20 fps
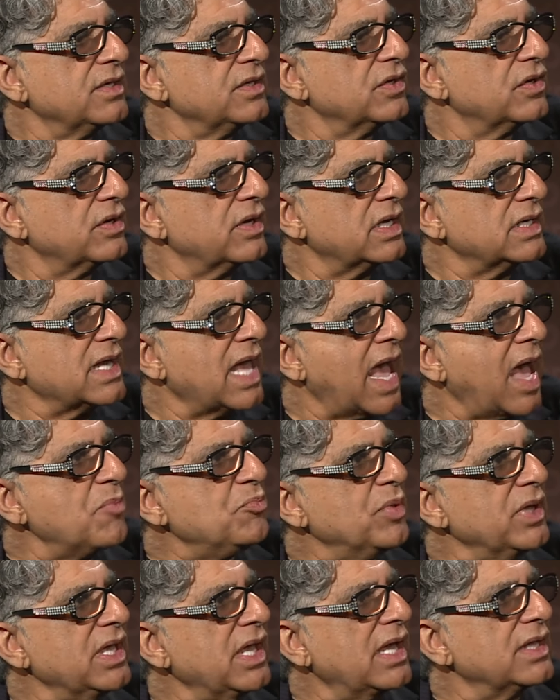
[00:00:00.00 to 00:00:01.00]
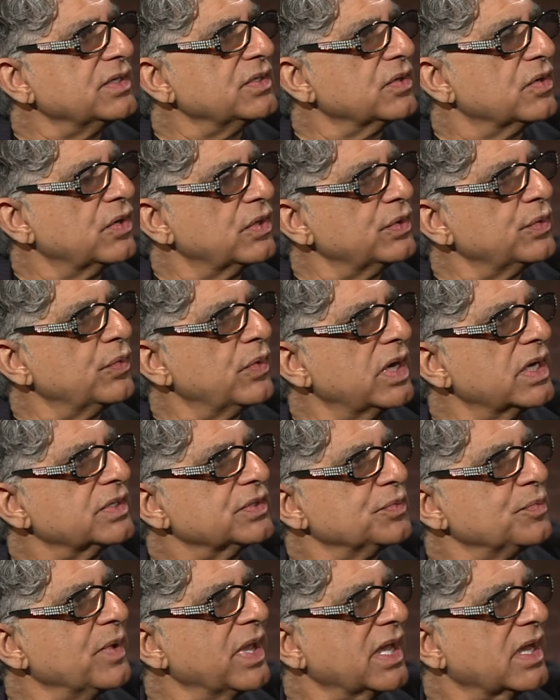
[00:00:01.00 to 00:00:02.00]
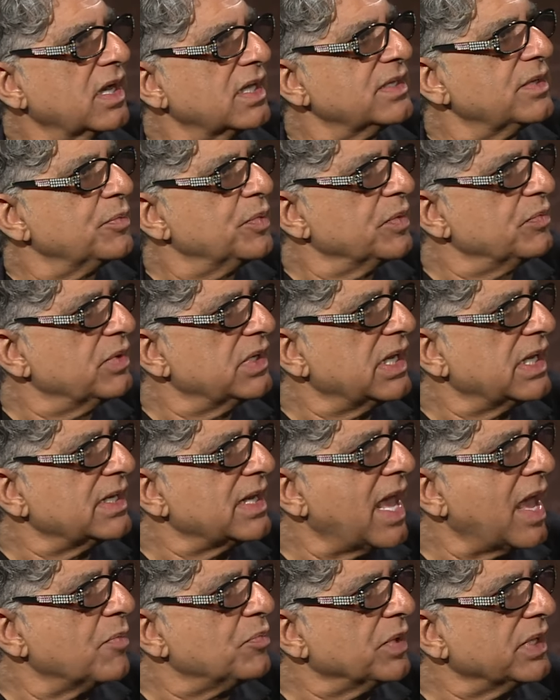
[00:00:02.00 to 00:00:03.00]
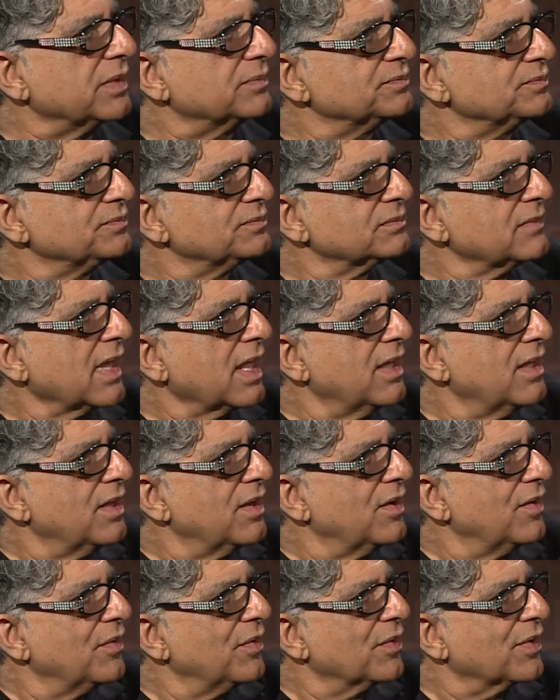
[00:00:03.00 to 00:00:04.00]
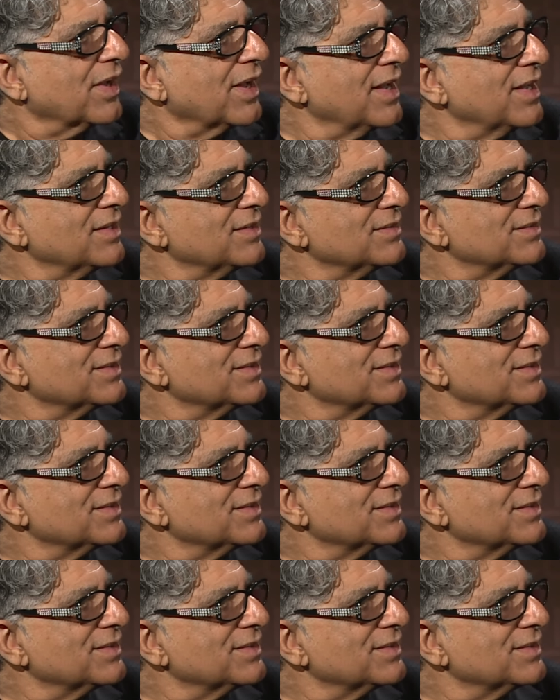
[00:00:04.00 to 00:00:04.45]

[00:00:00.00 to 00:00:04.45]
you're unhappy and you go to work to make other people unhappy. Okay?